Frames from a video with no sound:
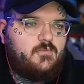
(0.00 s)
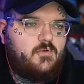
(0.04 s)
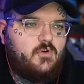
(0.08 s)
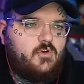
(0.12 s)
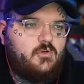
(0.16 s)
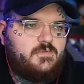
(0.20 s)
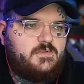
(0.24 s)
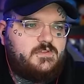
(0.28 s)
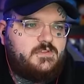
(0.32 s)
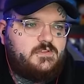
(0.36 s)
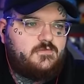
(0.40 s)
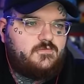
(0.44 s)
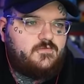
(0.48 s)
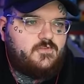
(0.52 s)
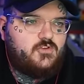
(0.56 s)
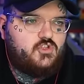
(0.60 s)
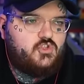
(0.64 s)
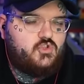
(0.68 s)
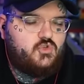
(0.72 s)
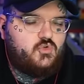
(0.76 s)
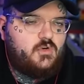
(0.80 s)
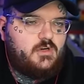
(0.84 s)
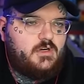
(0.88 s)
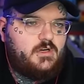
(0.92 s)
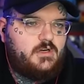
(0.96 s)
ropes for
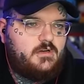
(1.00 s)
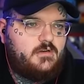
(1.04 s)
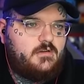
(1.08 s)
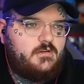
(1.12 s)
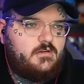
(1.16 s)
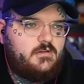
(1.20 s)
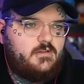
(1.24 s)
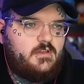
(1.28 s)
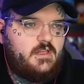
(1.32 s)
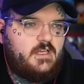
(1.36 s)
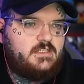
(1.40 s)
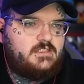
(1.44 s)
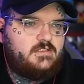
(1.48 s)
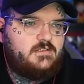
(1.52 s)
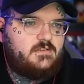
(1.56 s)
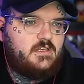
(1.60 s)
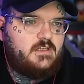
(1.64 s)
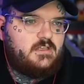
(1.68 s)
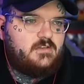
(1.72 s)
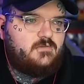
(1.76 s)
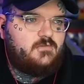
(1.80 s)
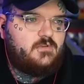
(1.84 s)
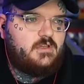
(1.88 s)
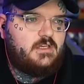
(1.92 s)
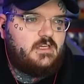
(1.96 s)
sure. That's the,
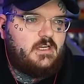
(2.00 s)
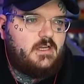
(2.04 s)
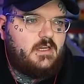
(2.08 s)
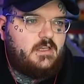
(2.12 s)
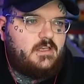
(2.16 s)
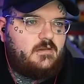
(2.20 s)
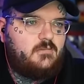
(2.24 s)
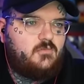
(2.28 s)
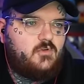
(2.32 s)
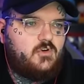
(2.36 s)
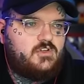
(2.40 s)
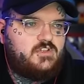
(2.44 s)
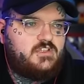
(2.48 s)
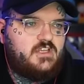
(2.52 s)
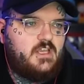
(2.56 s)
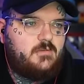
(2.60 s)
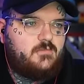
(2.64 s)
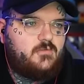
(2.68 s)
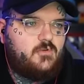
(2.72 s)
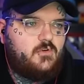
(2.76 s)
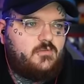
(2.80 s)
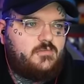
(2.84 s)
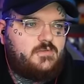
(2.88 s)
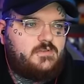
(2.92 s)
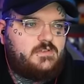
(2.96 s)
like, I need more escape
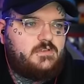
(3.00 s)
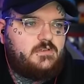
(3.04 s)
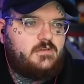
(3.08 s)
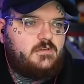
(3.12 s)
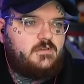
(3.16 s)
ropes.